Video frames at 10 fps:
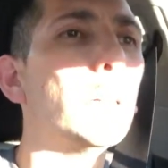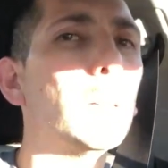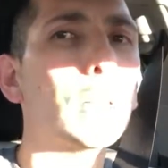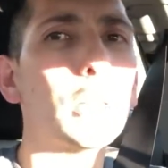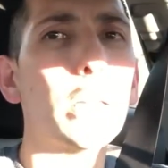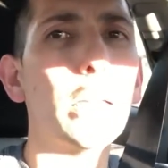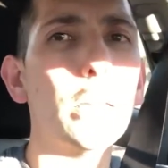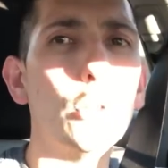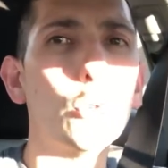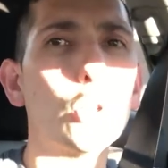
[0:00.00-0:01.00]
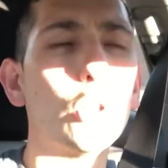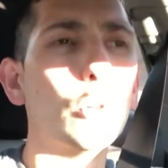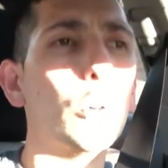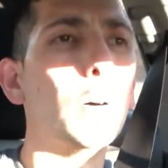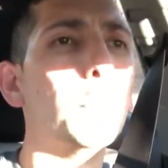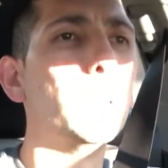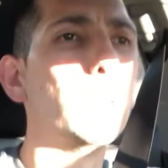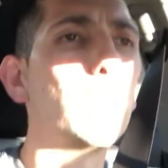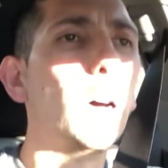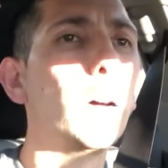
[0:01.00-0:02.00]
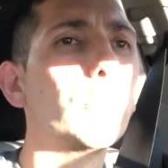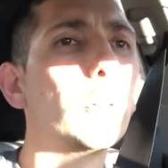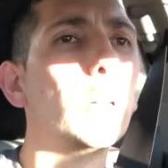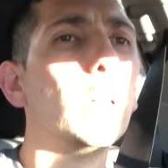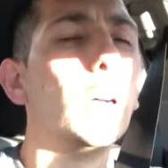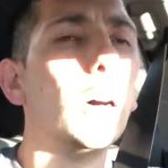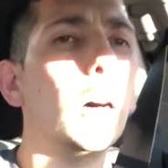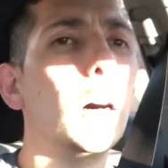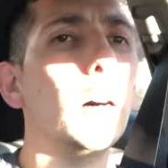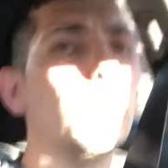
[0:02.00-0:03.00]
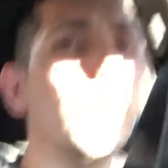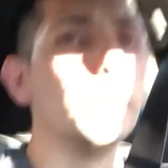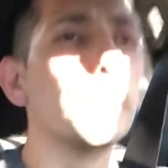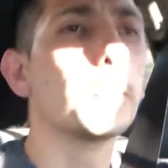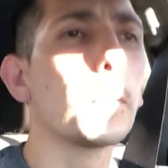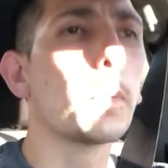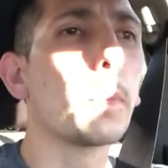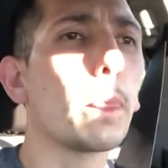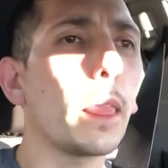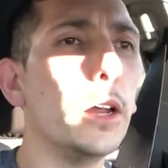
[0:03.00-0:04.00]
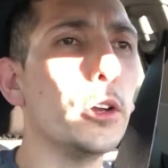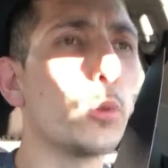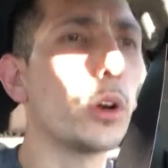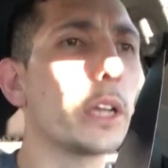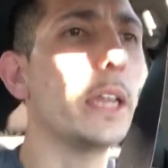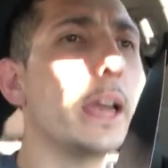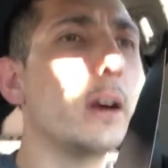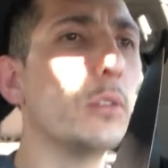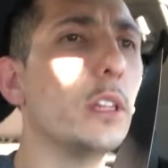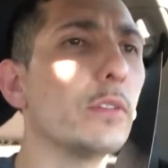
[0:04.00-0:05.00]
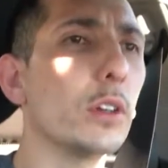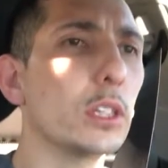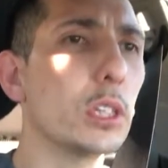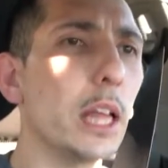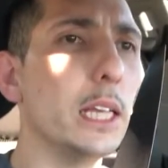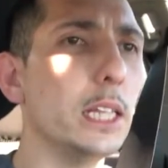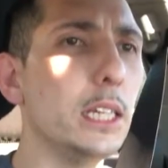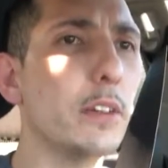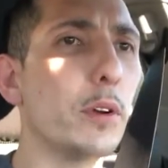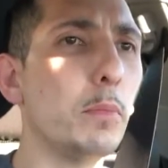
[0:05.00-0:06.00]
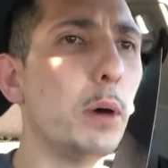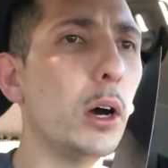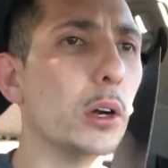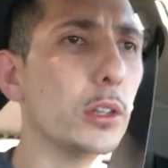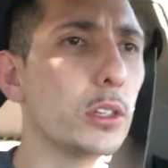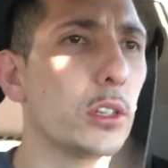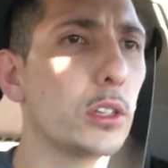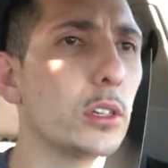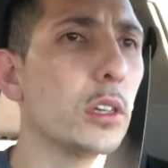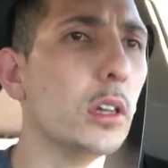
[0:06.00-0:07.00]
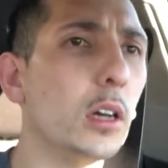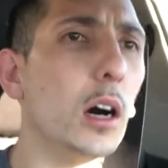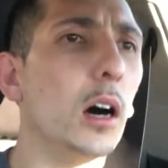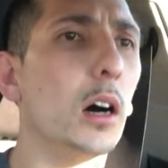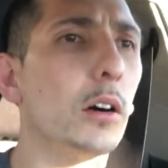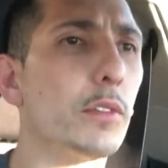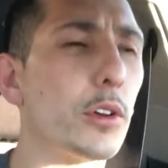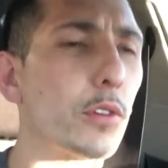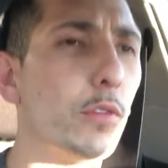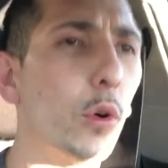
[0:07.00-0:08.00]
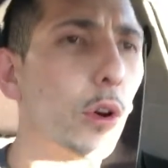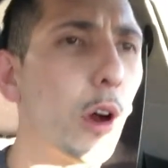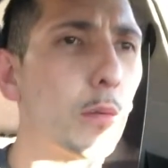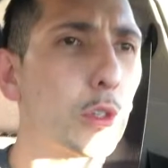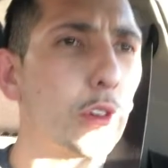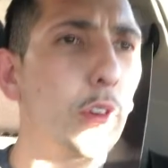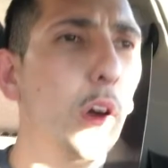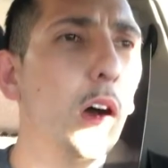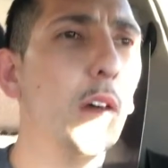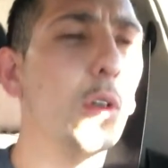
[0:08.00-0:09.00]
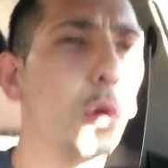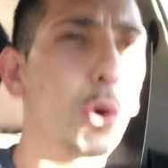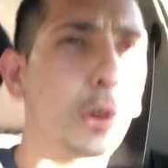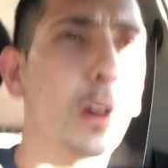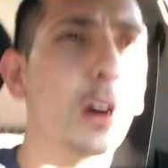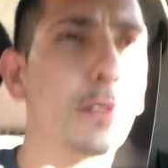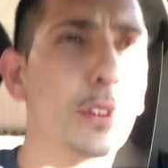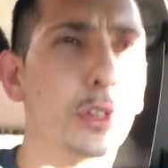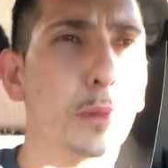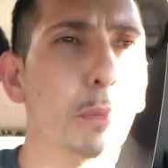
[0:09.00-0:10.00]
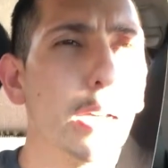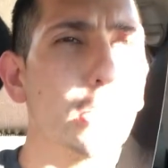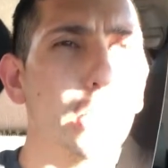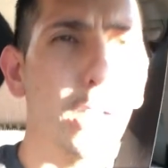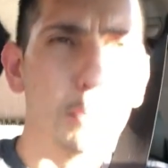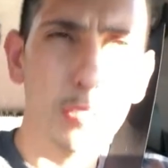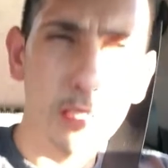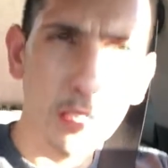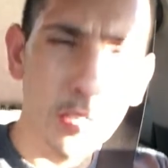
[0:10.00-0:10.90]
doesn't get used to them and stuff. And you're working out slightly different parts of your forearms or of your biceps,